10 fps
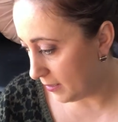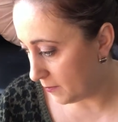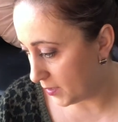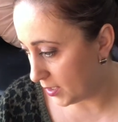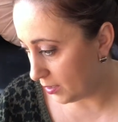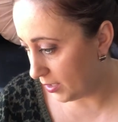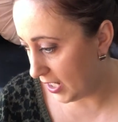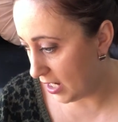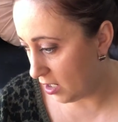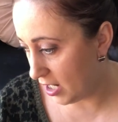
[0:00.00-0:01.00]
So
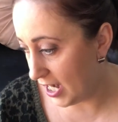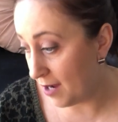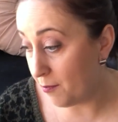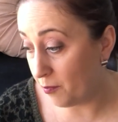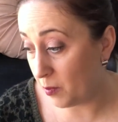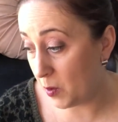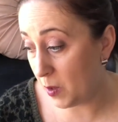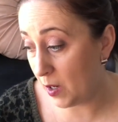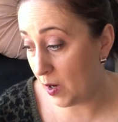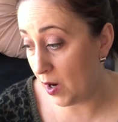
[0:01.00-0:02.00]
yeah,
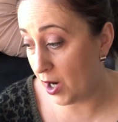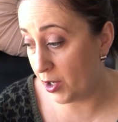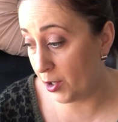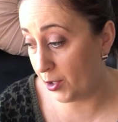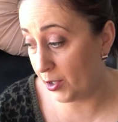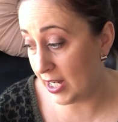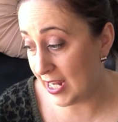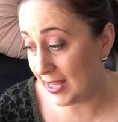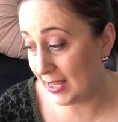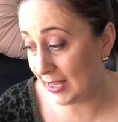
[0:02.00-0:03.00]

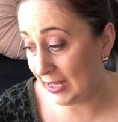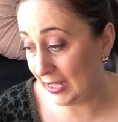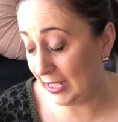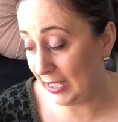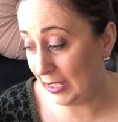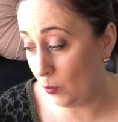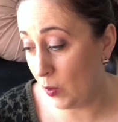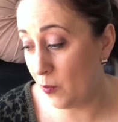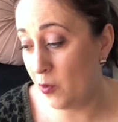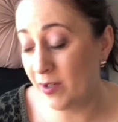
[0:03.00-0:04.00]

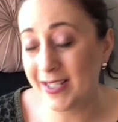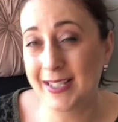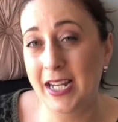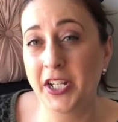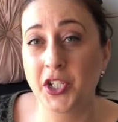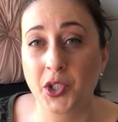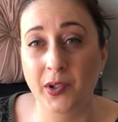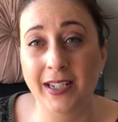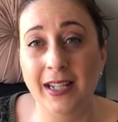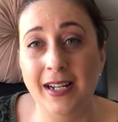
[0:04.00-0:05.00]
when we were in stage
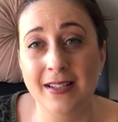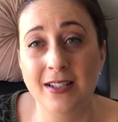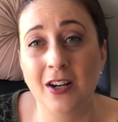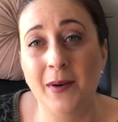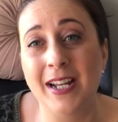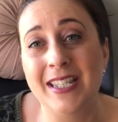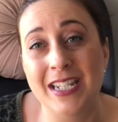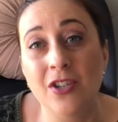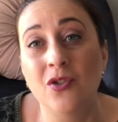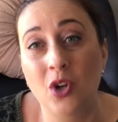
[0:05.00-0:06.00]
three last time, I
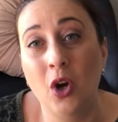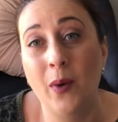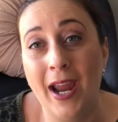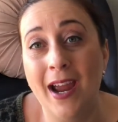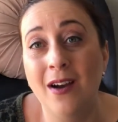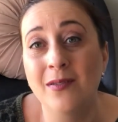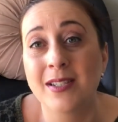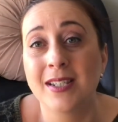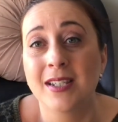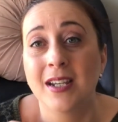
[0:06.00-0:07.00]
did go out.